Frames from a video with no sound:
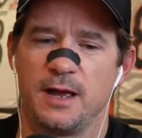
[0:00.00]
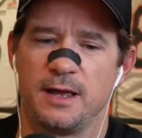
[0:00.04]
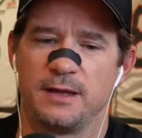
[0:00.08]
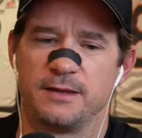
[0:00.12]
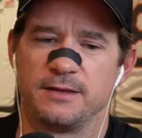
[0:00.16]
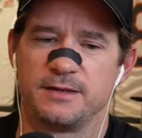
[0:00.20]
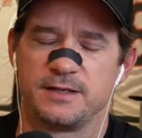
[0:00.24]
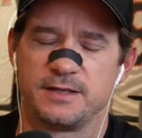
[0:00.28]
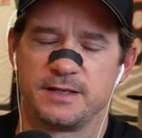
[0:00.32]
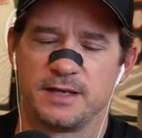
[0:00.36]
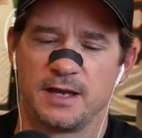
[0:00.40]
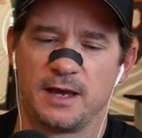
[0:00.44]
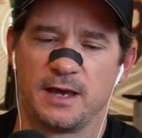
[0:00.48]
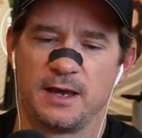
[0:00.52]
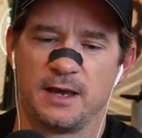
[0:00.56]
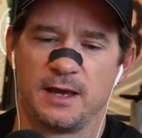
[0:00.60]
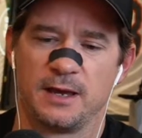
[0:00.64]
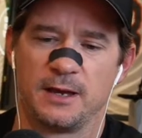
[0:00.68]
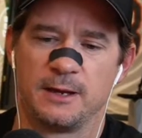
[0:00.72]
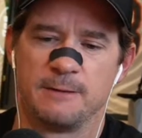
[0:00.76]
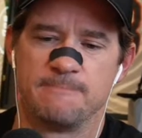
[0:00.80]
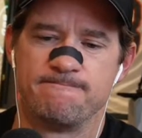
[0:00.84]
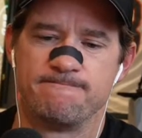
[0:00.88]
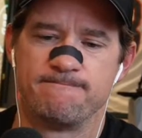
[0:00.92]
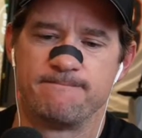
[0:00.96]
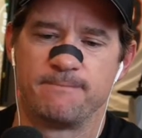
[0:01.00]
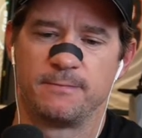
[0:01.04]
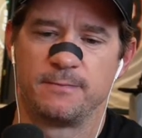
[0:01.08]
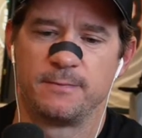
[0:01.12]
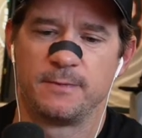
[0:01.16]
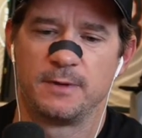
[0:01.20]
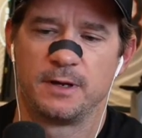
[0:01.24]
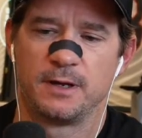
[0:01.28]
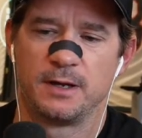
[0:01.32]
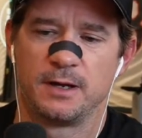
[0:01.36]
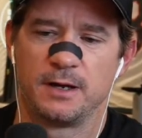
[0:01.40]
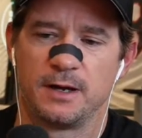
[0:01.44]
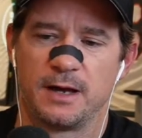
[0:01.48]
say,
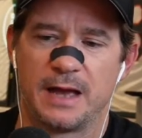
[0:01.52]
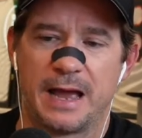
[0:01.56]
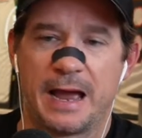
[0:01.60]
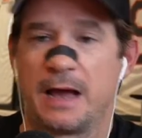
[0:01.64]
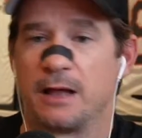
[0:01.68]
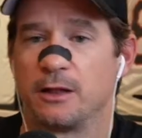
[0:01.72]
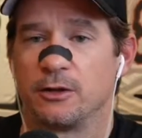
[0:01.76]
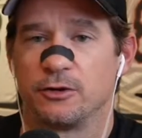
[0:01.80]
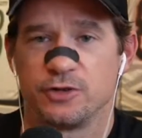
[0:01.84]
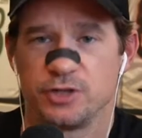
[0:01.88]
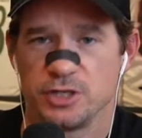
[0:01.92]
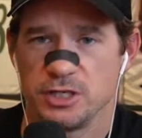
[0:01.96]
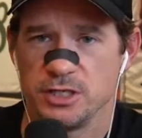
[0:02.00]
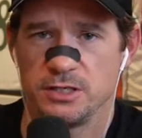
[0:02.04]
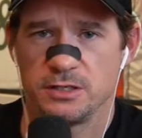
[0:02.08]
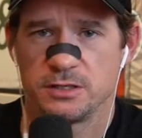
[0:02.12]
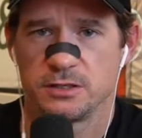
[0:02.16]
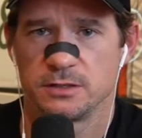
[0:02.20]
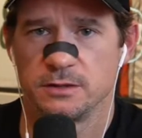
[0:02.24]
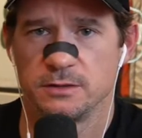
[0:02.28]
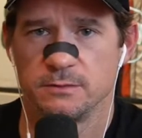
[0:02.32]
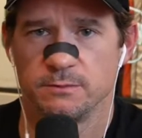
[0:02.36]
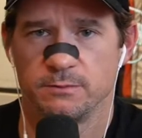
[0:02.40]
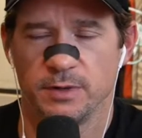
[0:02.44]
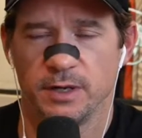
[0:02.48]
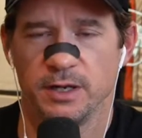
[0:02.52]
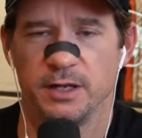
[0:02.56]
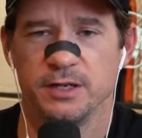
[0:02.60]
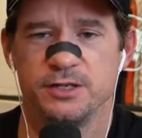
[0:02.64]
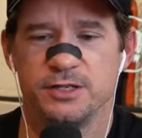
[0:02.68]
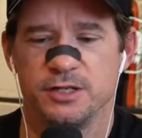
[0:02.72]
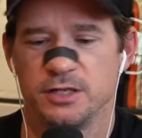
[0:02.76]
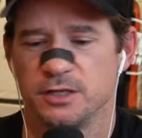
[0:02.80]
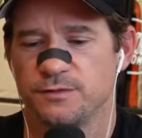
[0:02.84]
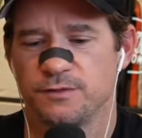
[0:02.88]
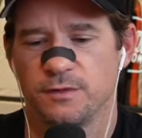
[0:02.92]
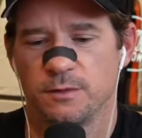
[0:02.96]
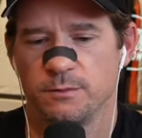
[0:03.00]
allergies, but it's
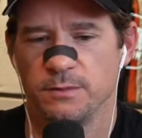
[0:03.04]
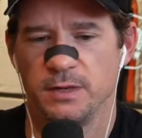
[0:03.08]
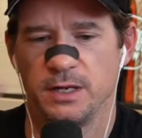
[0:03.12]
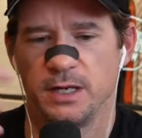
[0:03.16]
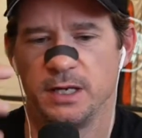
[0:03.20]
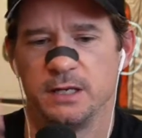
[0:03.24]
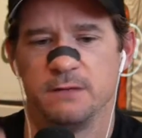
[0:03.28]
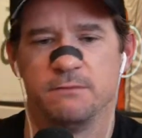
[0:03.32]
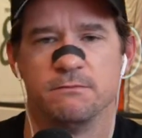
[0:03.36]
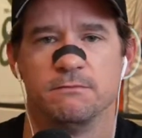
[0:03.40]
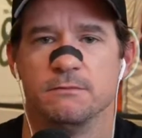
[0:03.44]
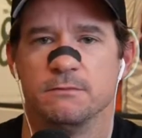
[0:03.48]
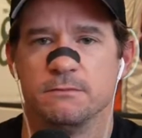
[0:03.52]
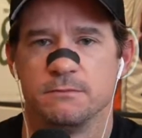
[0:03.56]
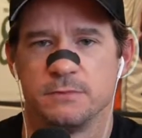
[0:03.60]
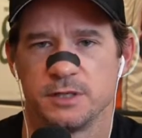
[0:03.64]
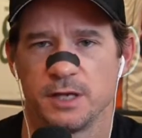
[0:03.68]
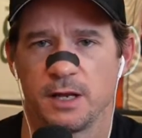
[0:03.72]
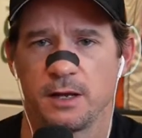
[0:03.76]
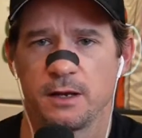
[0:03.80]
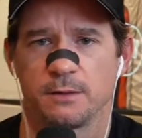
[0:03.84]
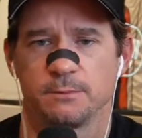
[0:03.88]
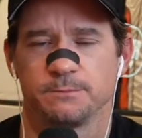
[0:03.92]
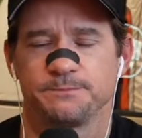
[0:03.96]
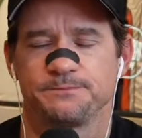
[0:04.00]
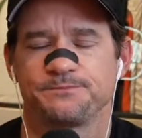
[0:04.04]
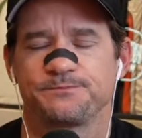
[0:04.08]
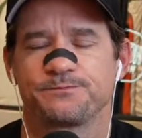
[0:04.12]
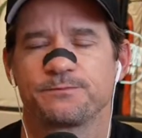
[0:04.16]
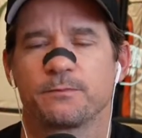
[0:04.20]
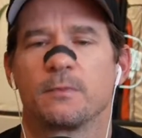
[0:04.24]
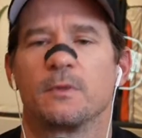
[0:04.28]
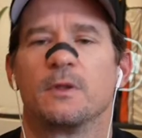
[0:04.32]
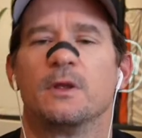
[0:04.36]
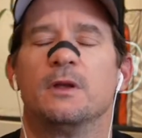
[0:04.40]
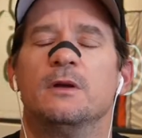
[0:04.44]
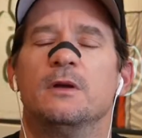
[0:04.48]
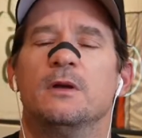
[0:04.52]
just from being sick.
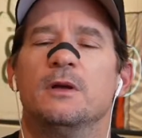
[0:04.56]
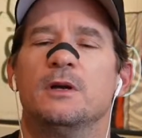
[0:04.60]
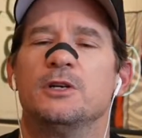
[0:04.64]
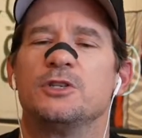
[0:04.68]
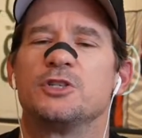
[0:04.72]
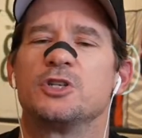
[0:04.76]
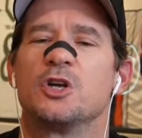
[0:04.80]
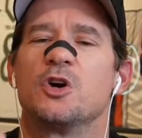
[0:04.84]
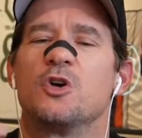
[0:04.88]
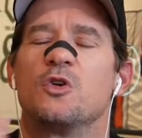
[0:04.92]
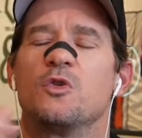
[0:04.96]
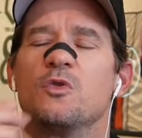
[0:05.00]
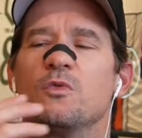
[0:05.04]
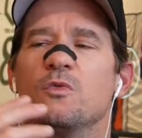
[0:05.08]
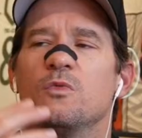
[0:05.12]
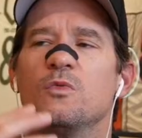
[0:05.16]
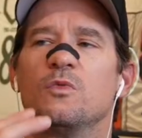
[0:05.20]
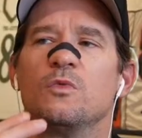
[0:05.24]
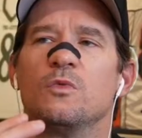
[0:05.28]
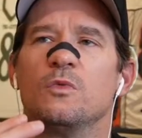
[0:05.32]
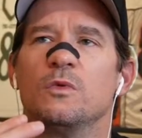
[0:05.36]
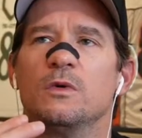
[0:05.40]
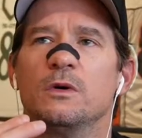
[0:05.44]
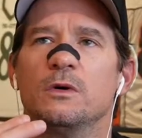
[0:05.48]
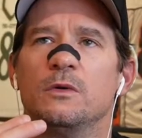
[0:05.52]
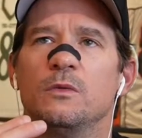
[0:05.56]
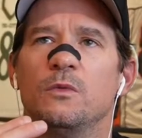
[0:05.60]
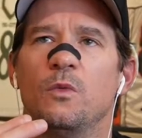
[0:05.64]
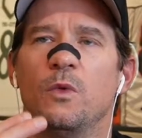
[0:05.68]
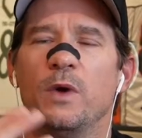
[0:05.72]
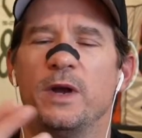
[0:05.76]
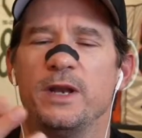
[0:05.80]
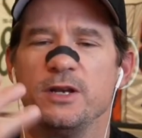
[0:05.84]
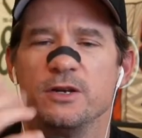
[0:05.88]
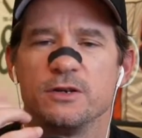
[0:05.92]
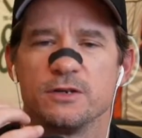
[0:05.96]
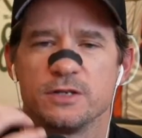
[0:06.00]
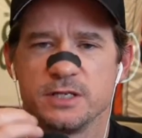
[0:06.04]
So
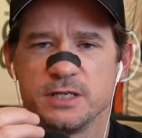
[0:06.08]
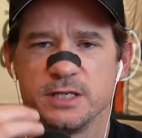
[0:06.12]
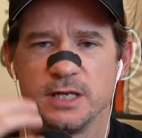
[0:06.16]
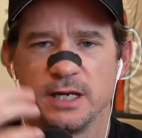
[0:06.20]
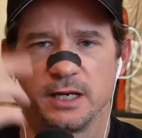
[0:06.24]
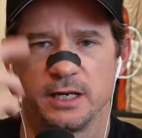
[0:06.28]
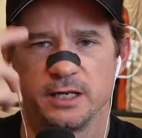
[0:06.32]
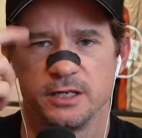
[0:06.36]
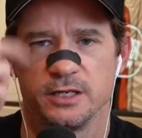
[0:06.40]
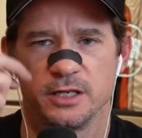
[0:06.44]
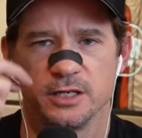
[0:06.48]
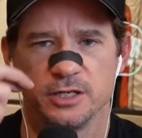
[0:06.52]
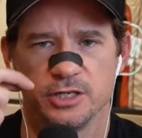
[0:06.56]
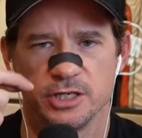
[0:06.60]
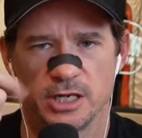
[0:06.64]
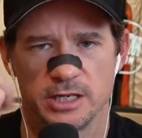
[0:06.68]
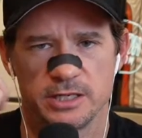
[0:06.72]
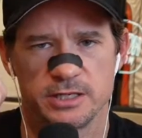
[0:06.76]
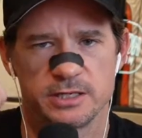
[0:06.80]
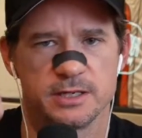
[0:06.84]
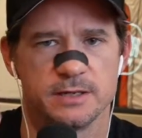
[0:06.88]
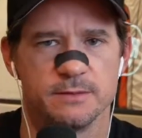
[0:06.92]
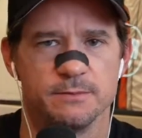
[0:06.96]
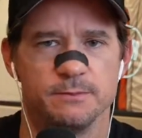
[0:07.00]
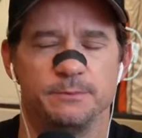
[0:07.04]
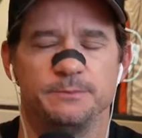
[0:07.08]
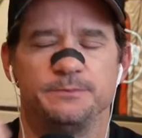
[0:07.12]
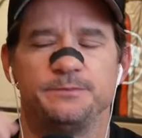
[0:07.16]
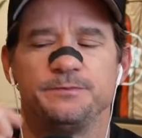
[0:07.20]
when you're sick and congested,